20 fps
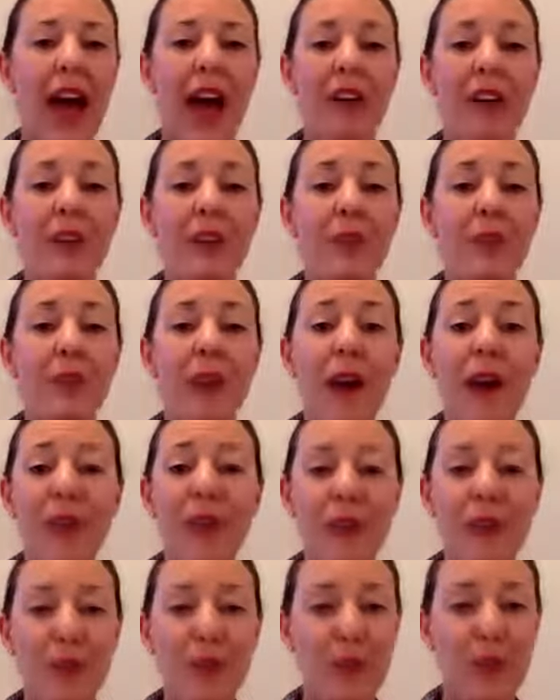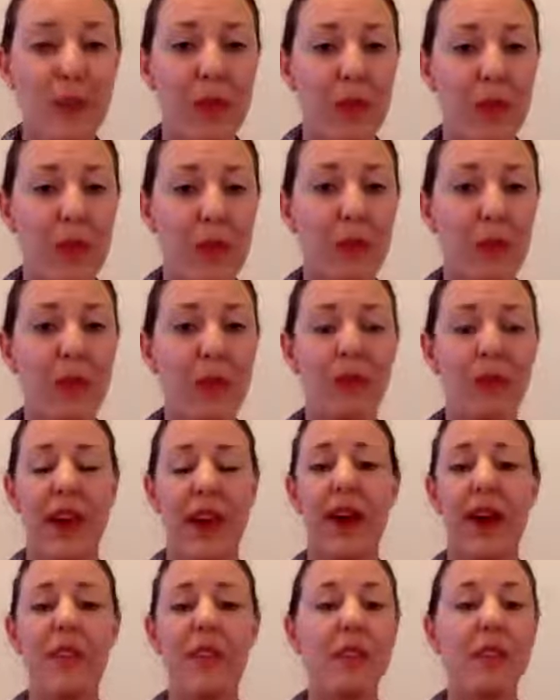how to spot those baby blues,
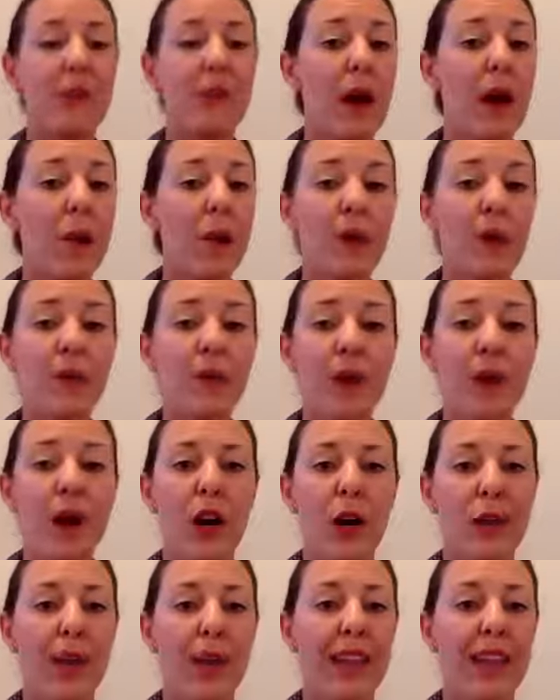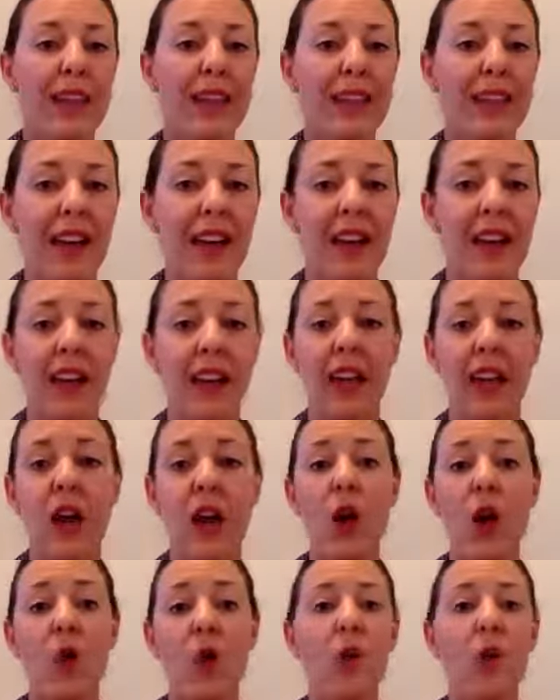how to spot postpartum anxiety,